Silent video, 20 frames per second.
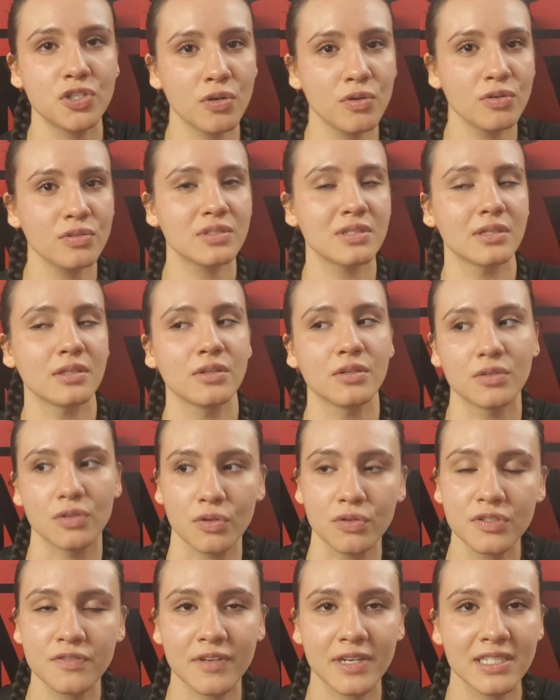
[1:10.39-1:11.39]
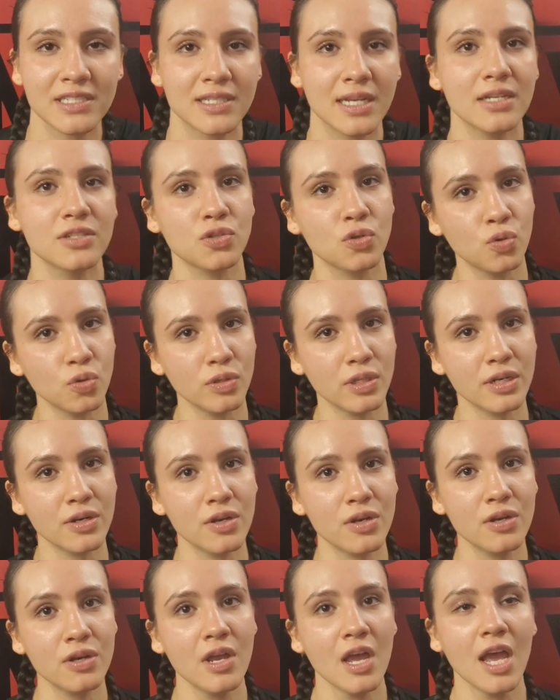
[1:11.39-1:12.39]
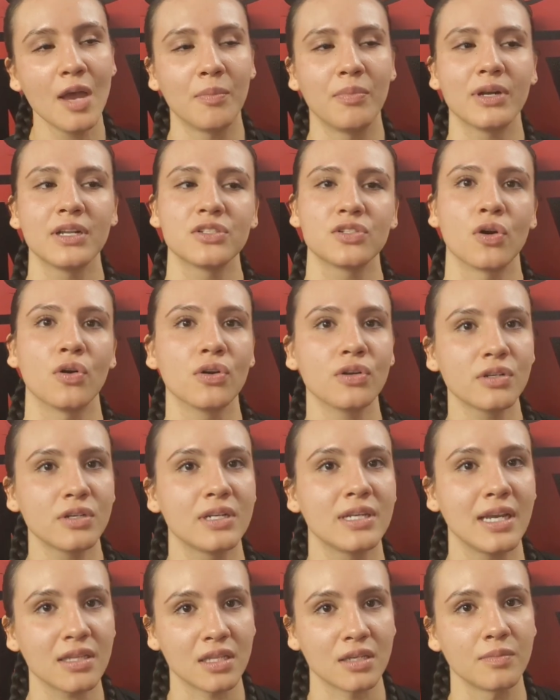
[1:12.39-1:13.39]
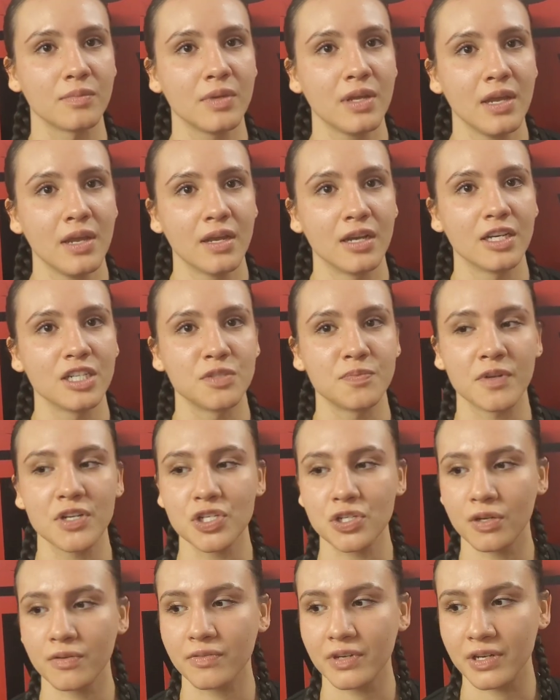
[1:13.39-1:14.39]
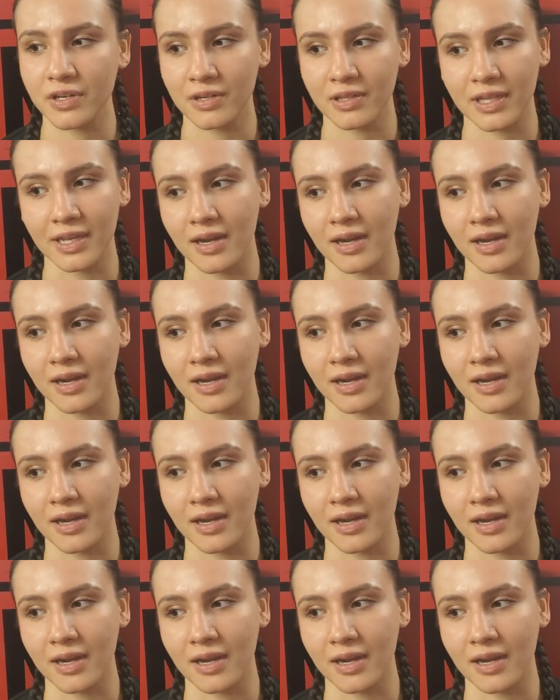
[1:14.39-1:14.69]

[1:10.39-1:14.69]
shows and the, those fights, that's cool and all, but it's harder to get them, especially over here.